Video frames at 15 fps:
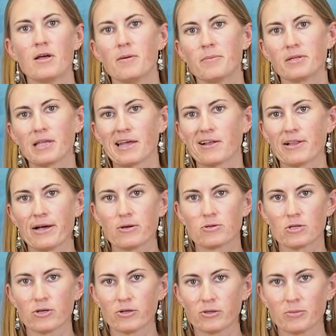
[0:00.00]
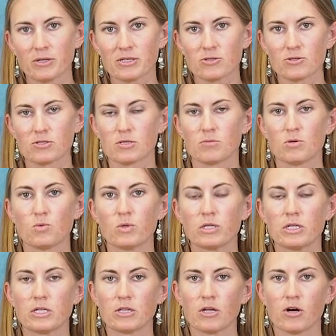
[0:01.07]
but that allows all the pixels to be
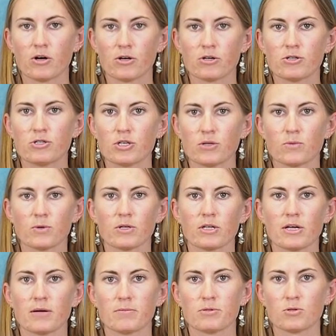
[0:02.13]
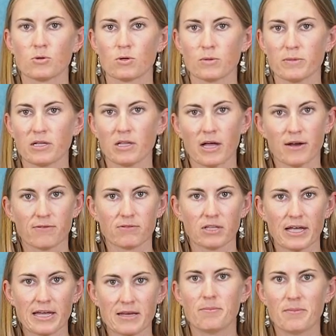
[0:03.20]
really large and really absorb a lot of light,